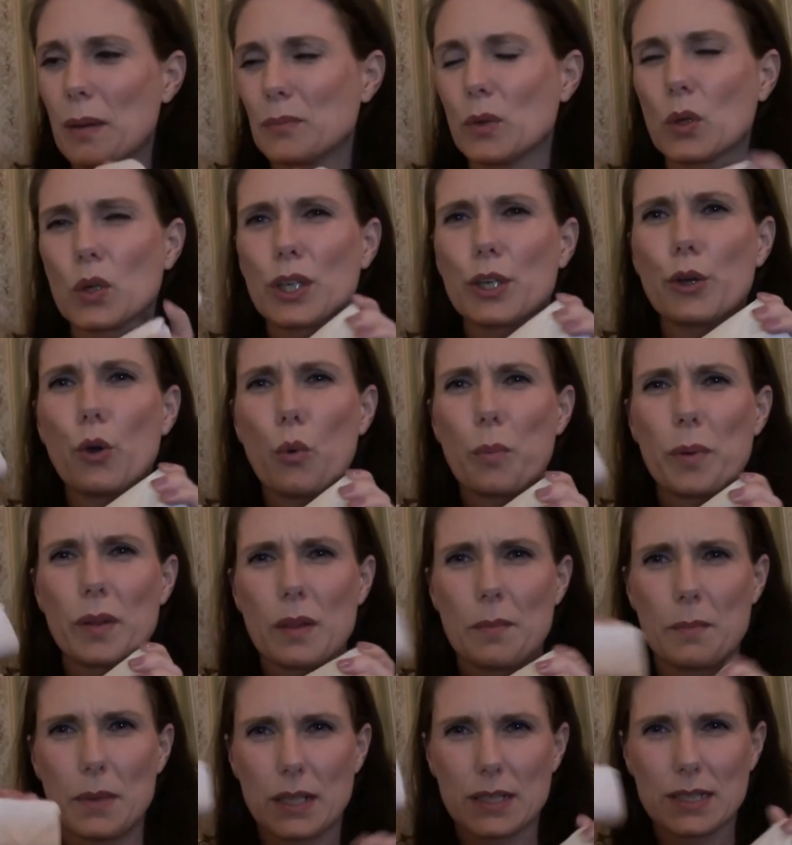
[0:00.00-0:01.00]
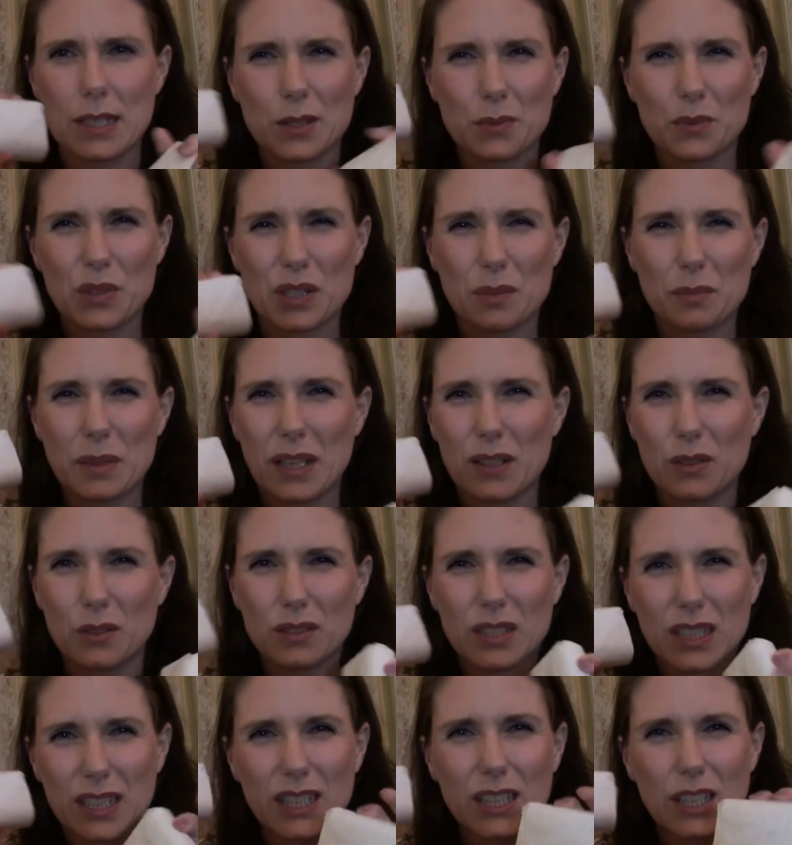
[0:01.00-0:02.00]
I'm not going to open them because I don't want them getting
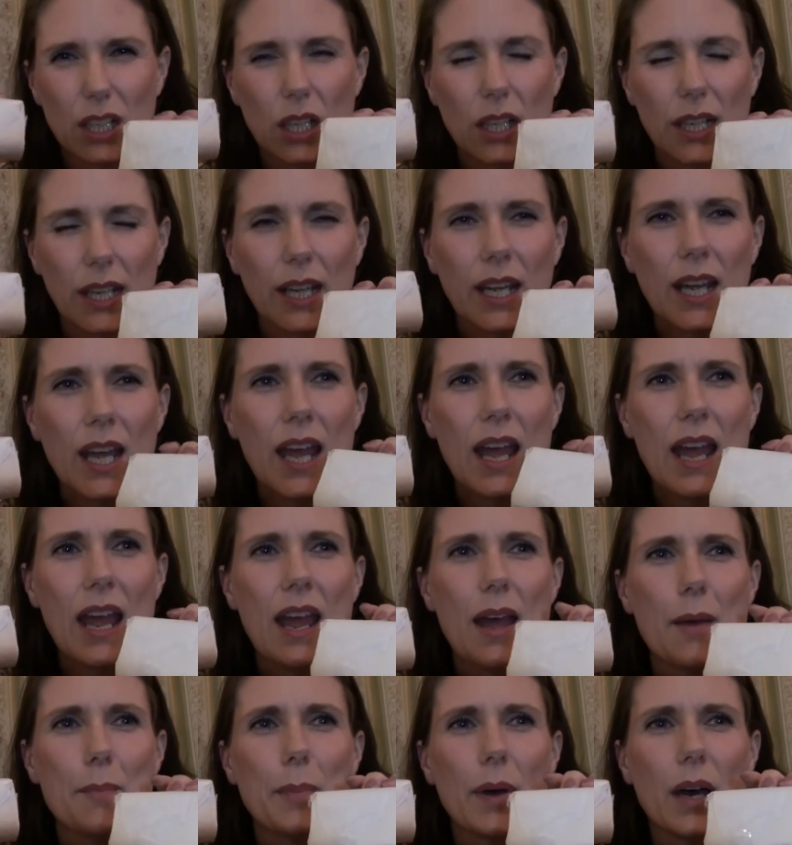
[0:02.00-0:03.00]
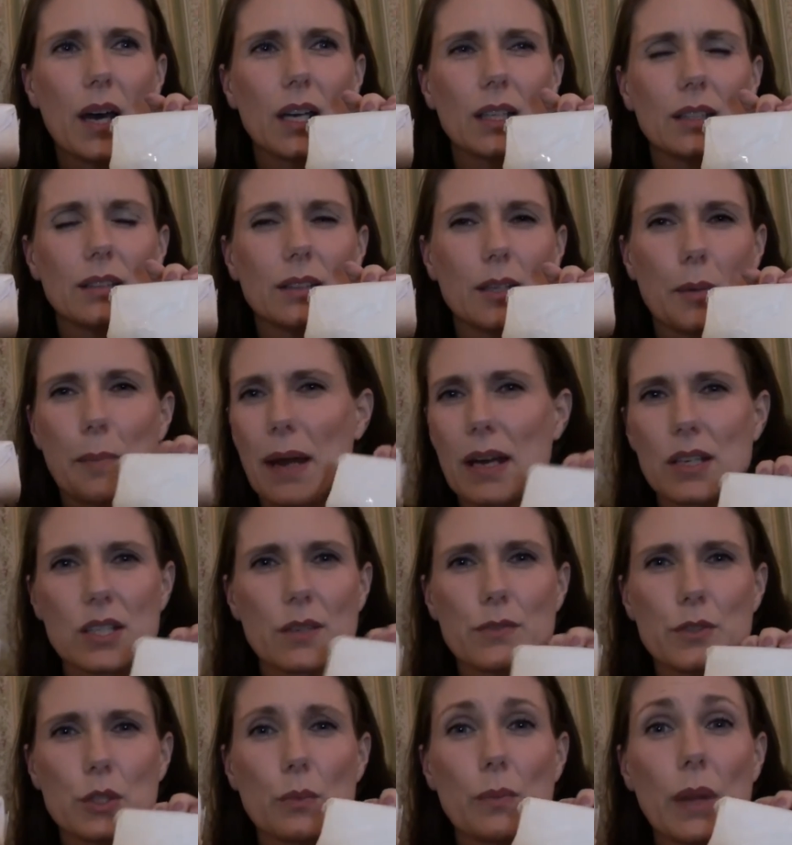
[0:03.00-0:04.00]
all like yucky but they're bars
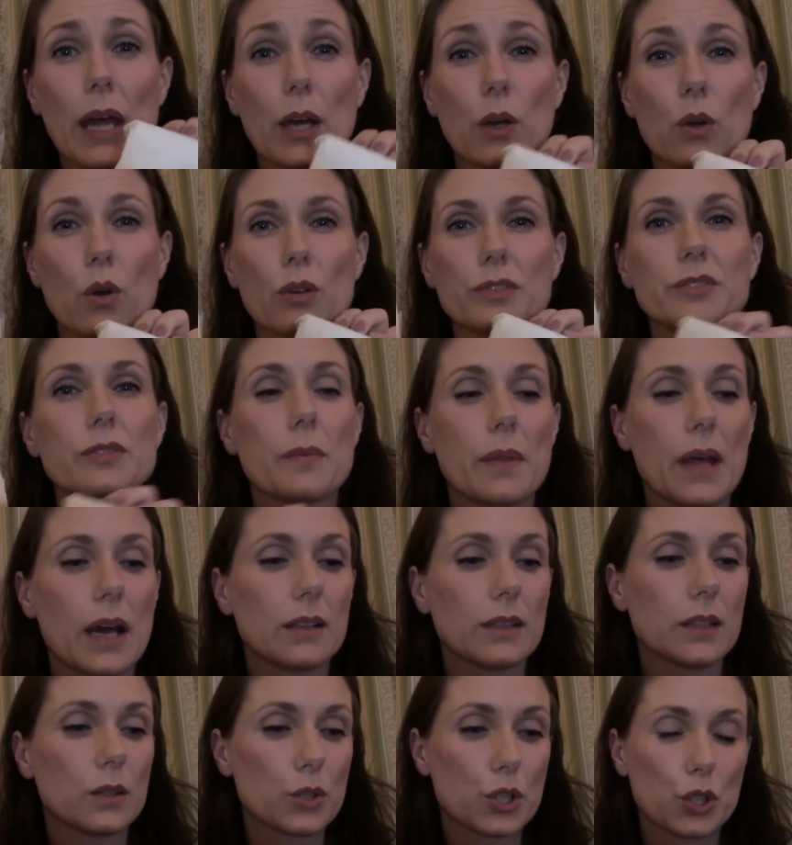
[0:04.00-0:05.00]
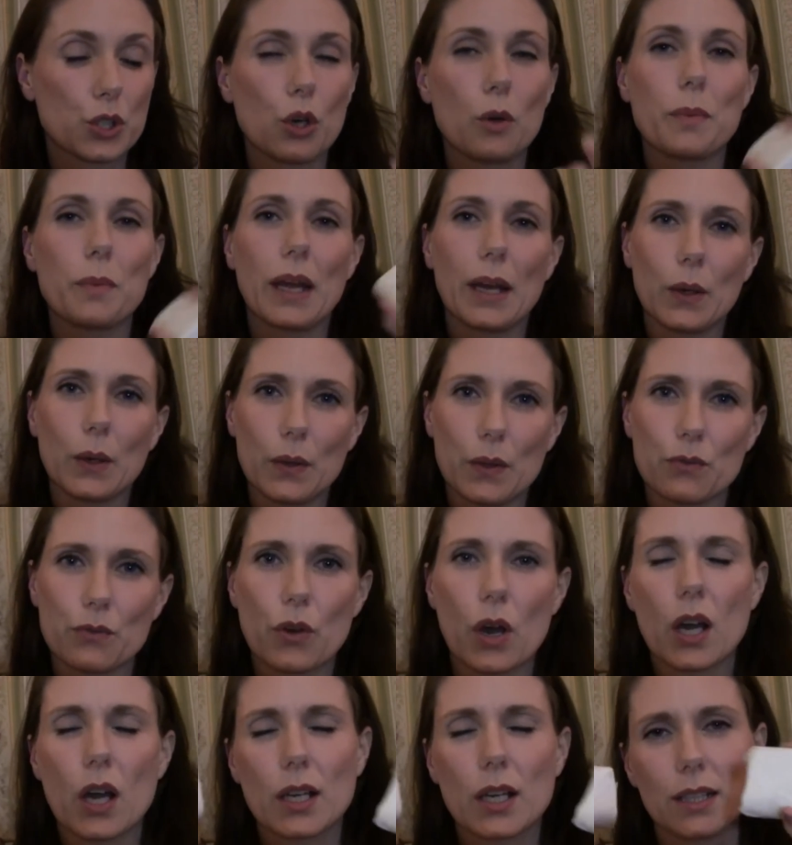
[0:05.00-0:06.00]
of soap that I got from that little shop that I got the
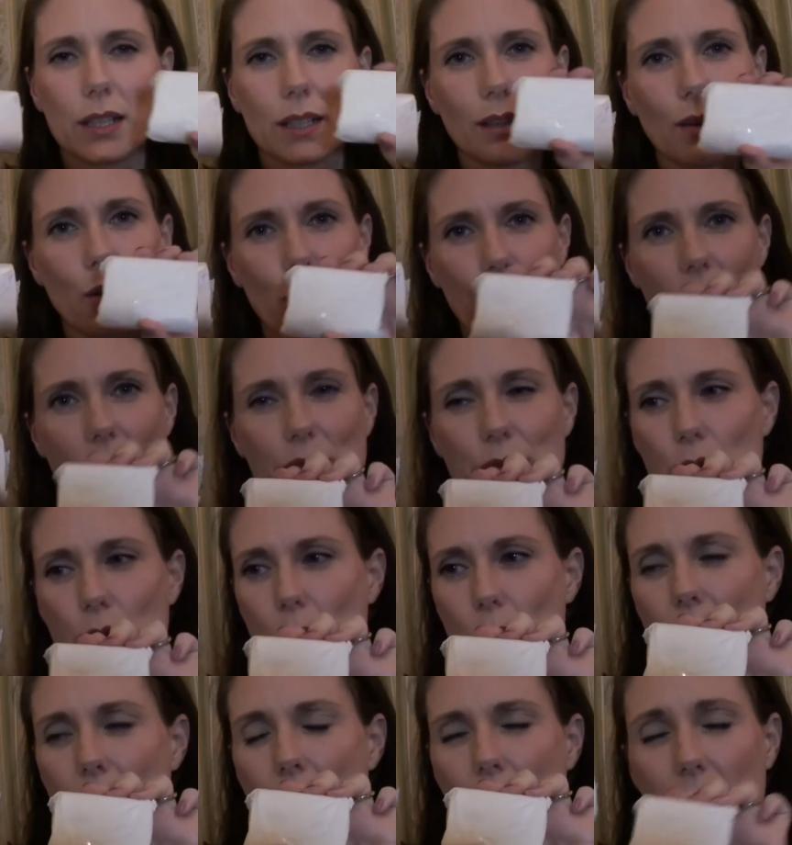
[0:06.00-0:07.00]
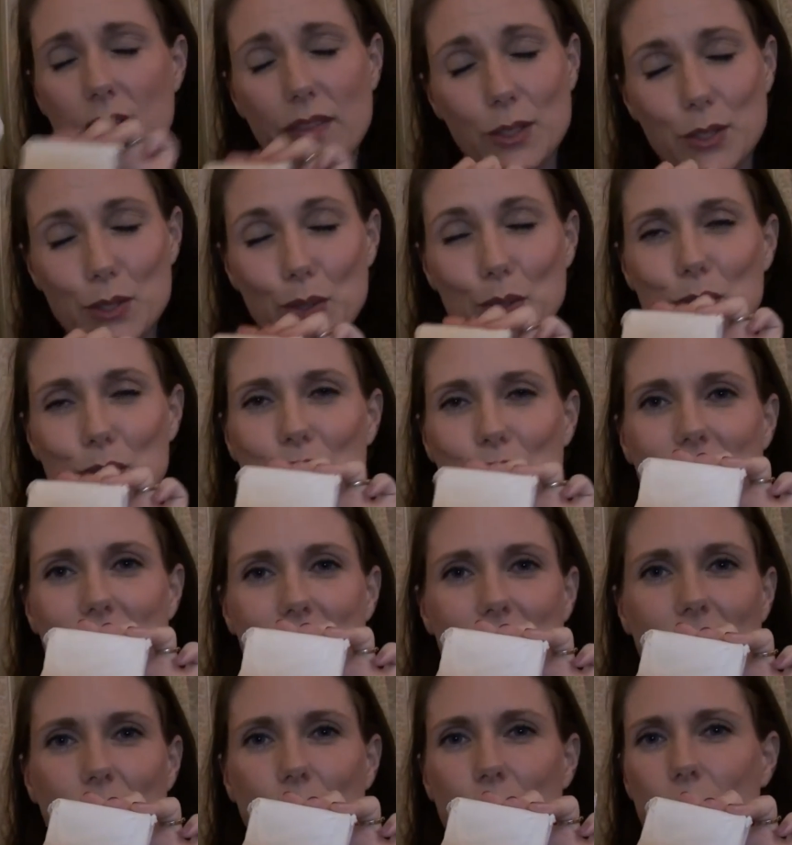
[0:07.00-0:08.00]
rug and all that from and the deodorant and
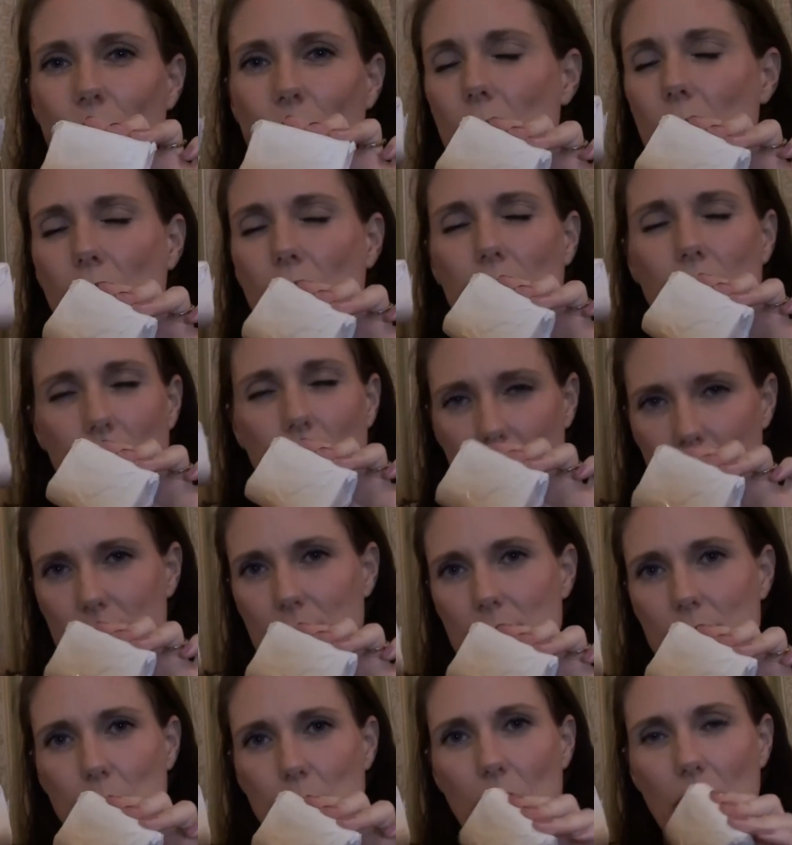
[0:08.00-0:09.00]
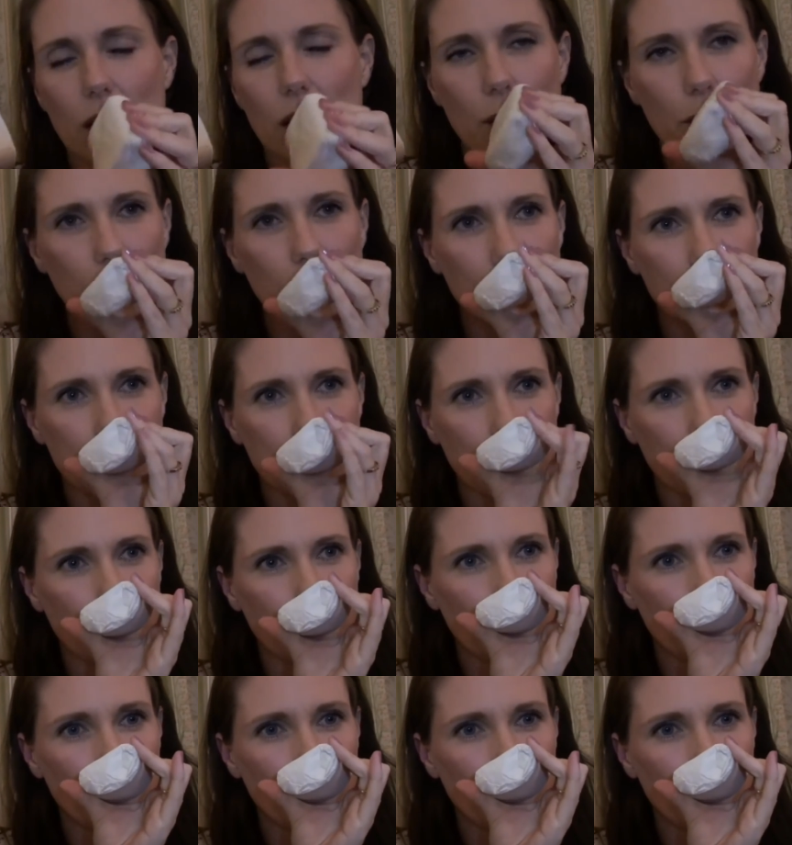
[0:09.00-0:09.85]
stuff from and these smell amazing.